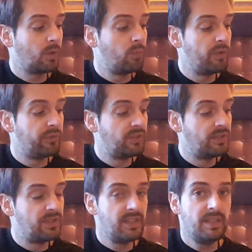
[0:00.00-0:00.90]
with
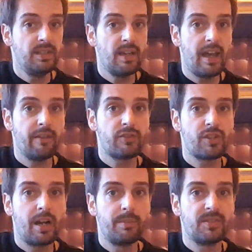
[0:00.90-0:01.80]
D, F
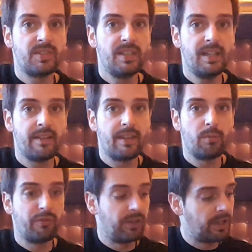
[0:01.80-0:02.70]
sharp, C, and then
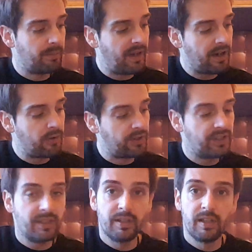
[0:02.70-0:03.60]
with a little bar chord
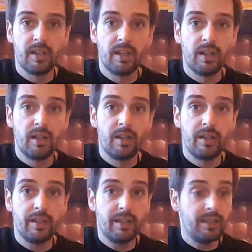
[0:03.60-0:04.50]
here,
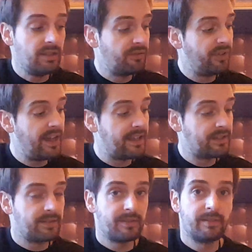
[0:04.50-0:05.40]
E flat.
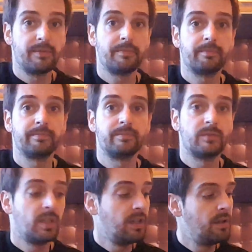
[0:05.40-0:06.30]

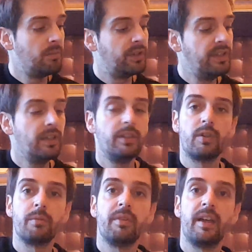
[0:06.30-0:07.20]
But here you
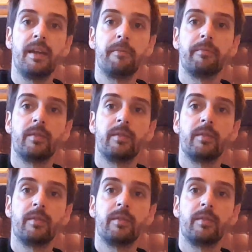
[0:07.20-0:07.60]
can play D